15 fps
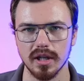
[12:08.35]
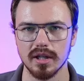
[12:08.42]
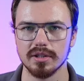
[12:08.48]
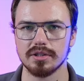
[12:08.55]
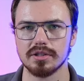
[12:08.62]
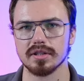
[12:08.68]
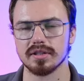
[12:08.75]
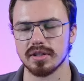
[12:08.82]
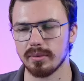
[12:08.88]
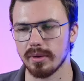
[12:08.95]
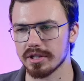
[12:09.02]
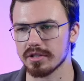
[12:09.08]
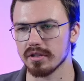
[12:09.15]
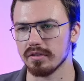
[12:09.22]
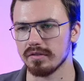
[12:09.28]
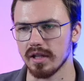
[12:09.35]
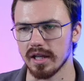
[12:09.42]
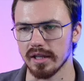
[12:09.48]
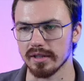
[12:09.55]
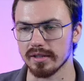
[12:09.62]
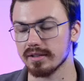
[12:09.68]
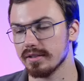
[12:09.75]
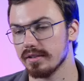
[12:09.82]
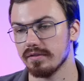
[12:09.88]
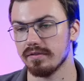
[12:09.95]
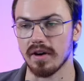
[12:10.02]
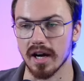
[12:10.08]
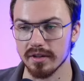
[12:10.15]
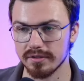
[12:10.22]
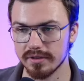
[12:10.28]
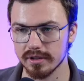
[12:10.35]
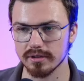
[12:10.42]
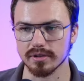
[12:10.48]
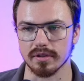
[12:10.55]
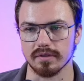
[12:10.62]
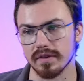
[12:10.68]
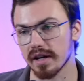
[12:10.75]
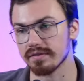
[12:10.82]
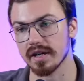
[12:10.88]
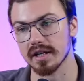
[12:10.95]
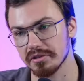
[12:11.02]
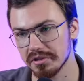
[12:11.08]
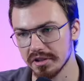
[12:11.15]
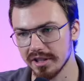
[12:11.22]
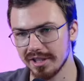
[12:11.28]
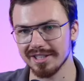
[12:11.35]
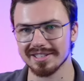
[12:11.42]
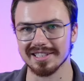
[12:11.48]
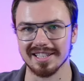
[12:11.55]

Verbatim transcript: It's just a question of like, is it five years or five hundred years?